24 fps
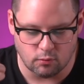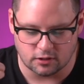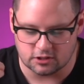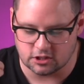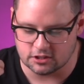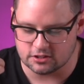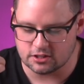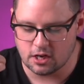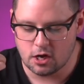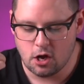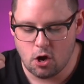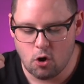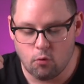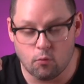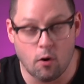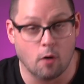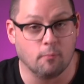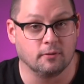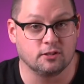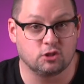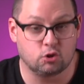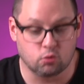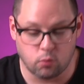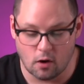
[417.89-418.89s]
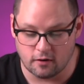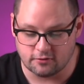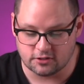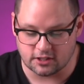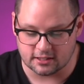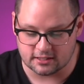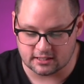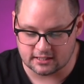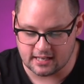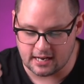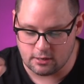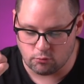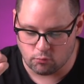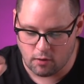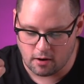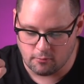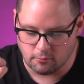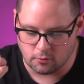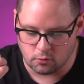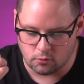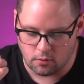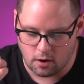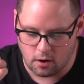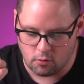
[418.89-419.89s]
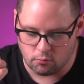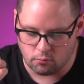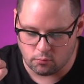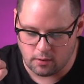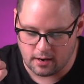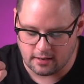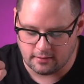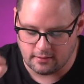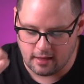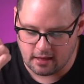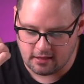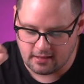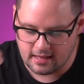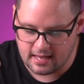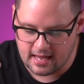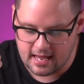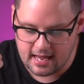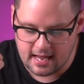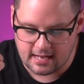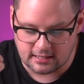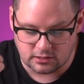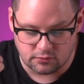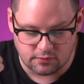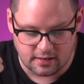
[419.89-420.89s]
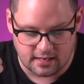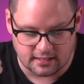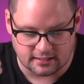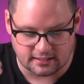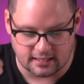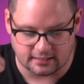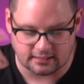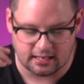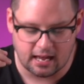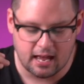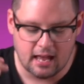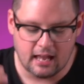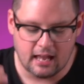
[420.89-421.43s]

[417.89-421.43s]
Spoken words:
which is Romans 12:16. In the ESV, it says,